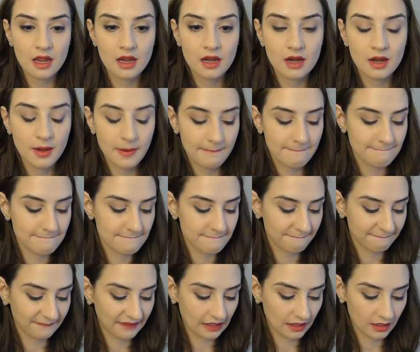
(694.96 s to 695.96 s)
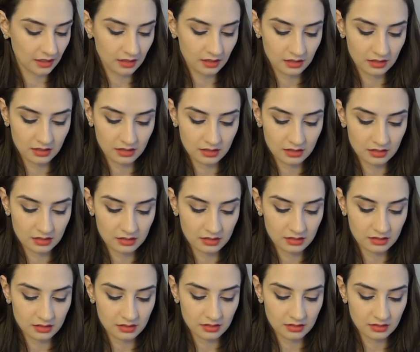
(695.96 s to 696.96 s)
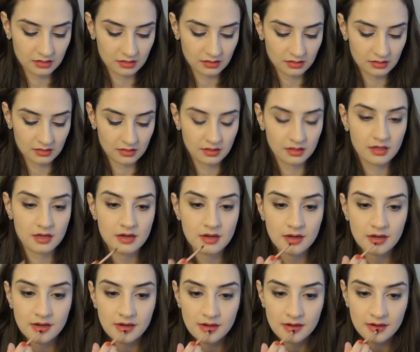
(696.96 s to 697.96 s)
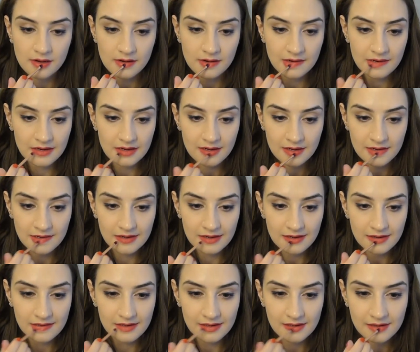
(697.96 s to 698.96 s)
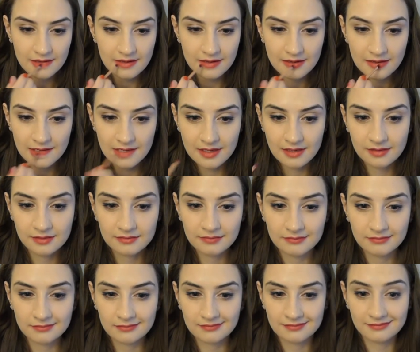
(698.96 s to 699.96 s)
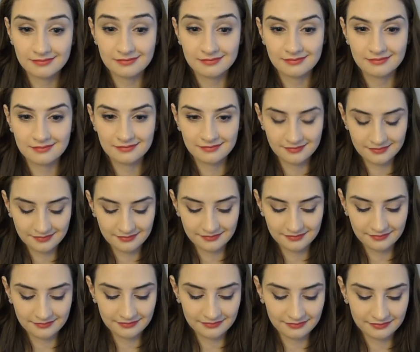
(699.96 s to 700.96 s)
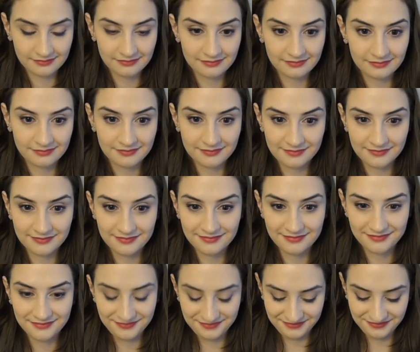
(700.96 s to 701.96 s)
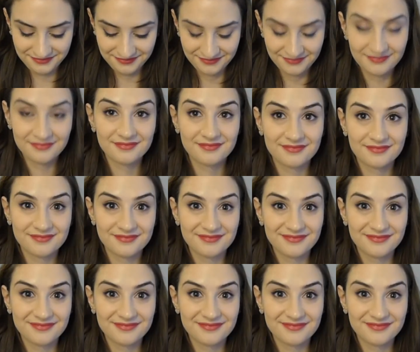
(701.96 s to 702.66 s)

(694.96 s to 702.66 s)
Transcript: (silence)